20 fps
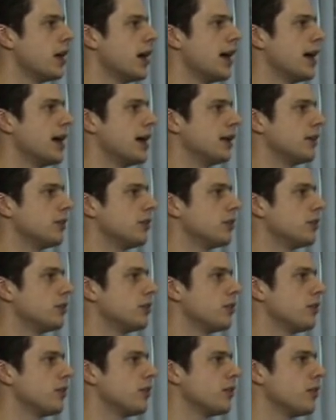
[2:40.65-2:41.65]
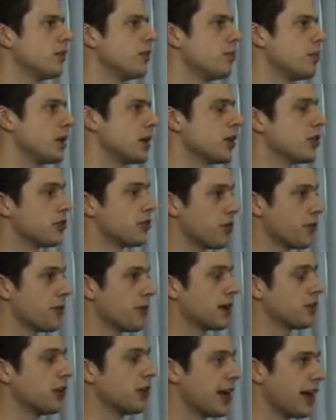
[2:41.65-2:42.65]
and because of the
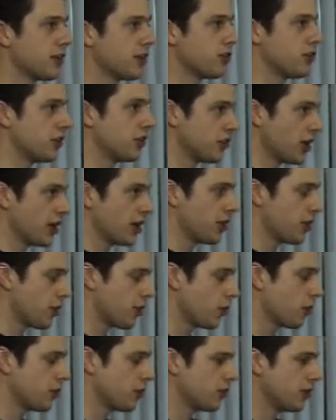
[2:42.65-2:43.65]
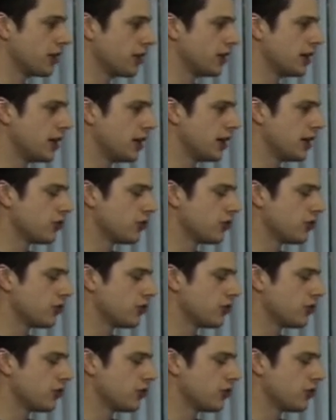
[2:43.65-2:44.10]
fact it has this high authority,